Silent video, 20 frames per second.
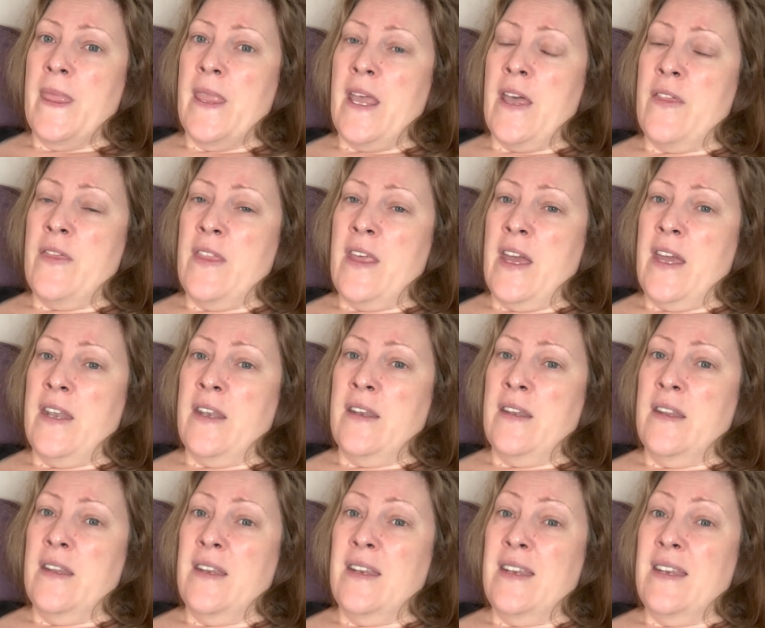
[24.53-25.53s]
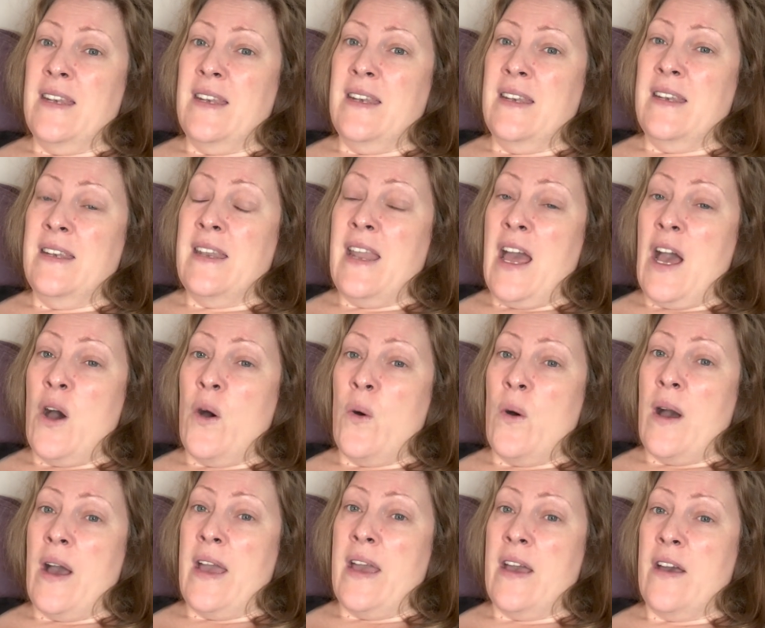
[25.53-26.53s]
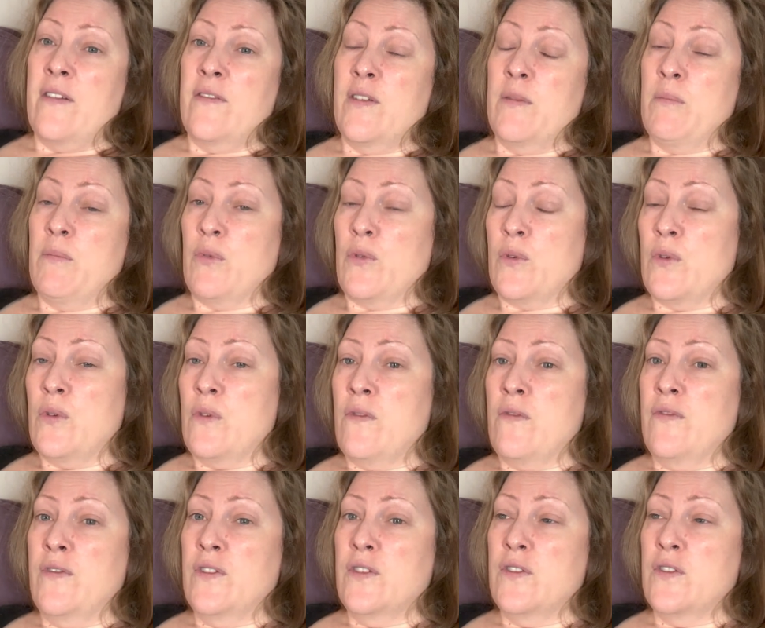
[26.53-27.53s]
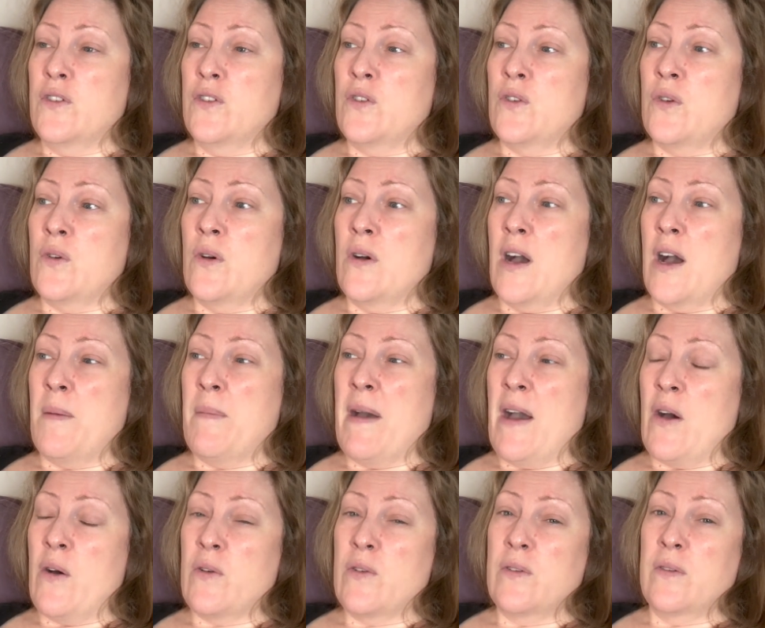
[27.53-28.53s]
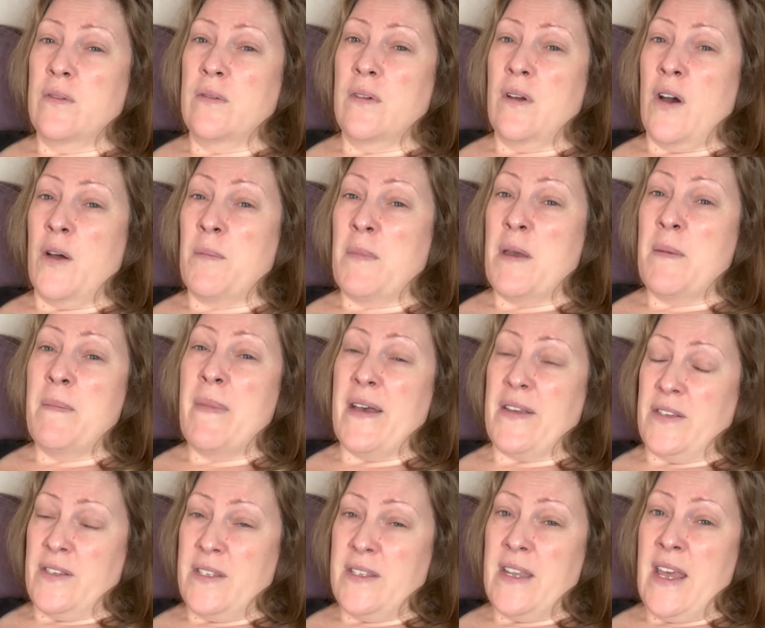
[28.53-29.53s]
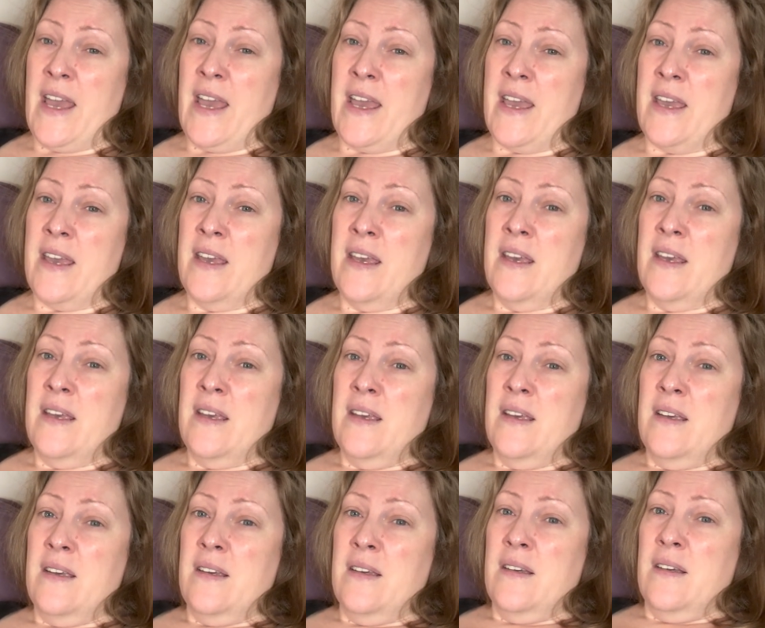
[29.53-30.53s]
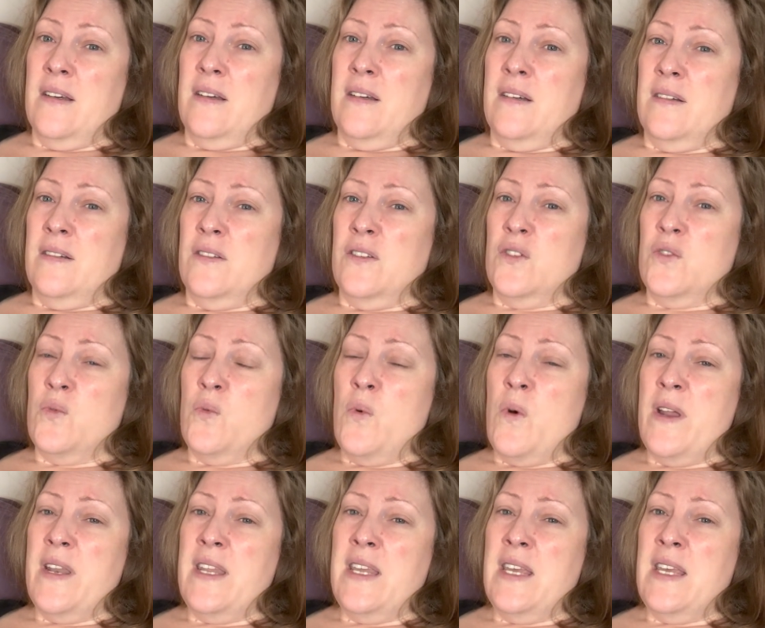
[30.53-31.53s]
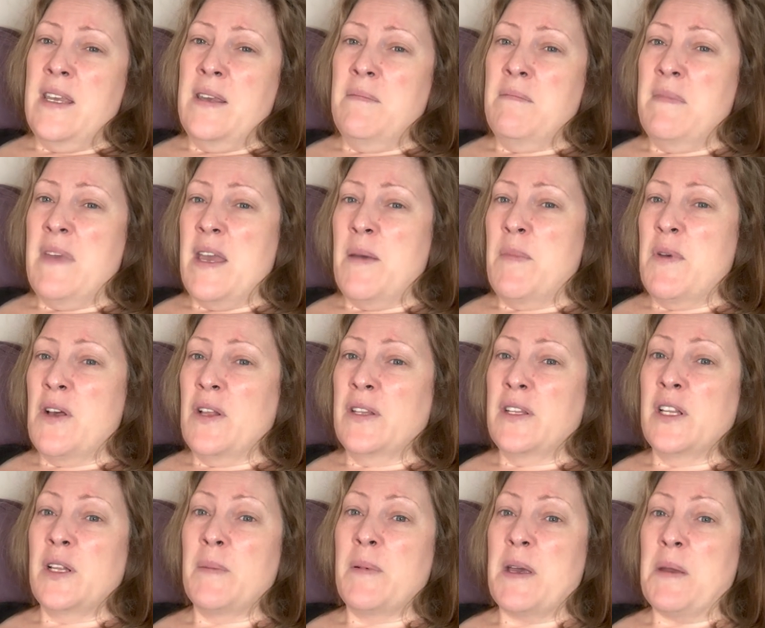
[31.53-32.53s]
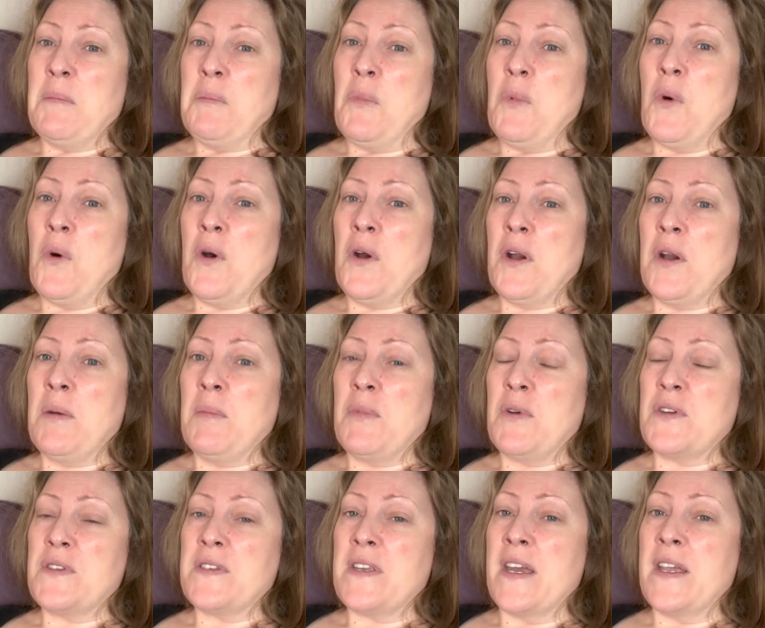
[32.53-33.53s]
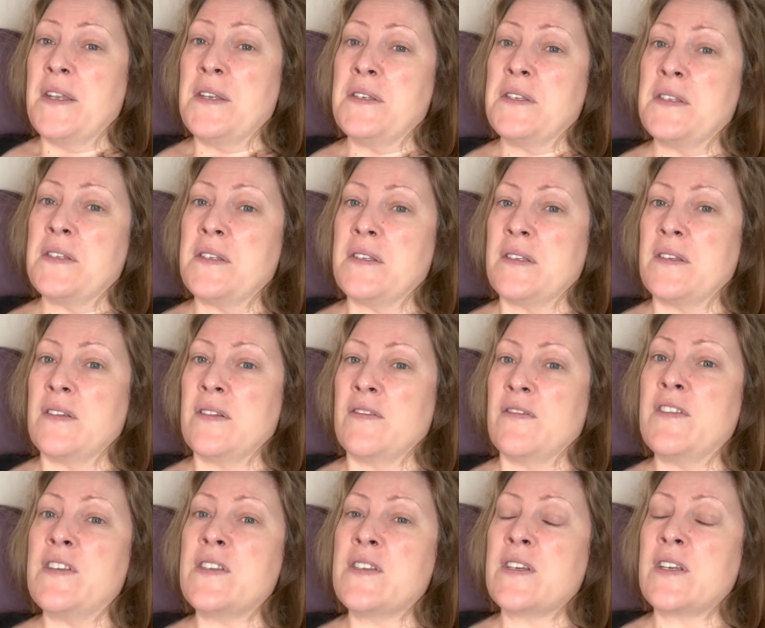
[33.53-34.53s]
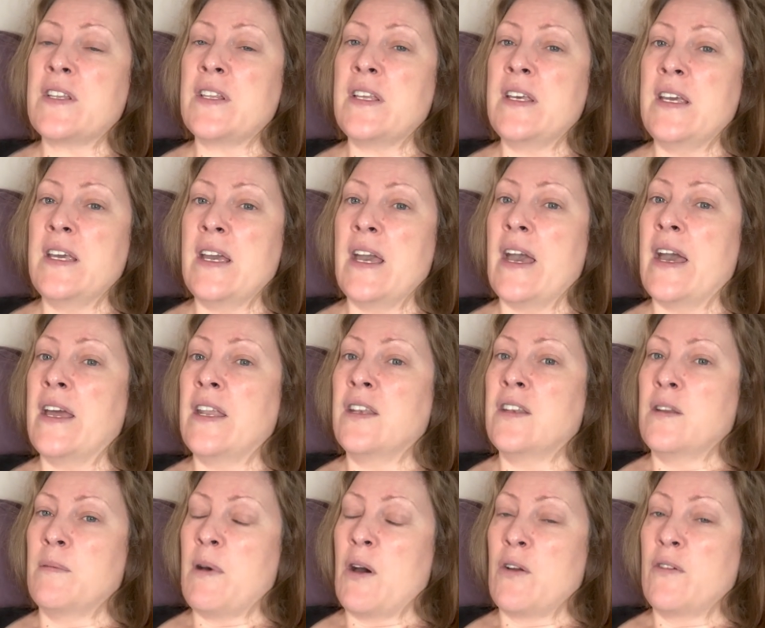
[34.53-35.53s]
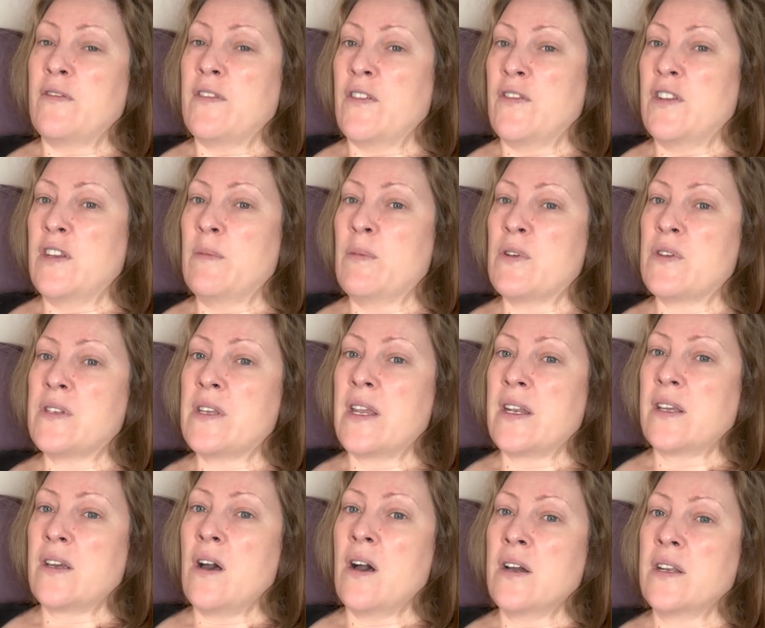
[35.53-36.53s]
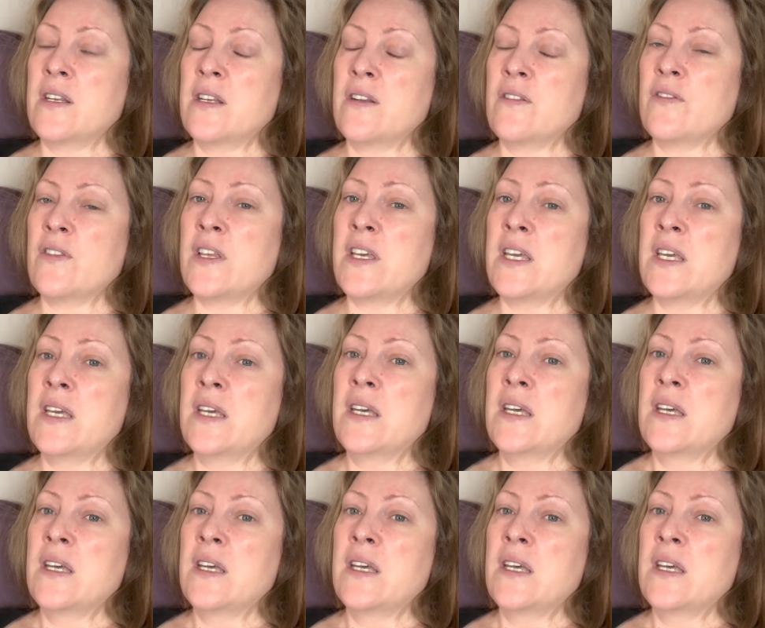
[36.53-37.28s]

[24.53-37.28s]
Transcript: And then now I have improved to about, on my best day, 20, maybe a little bit more percent physically and about 50% cognitively.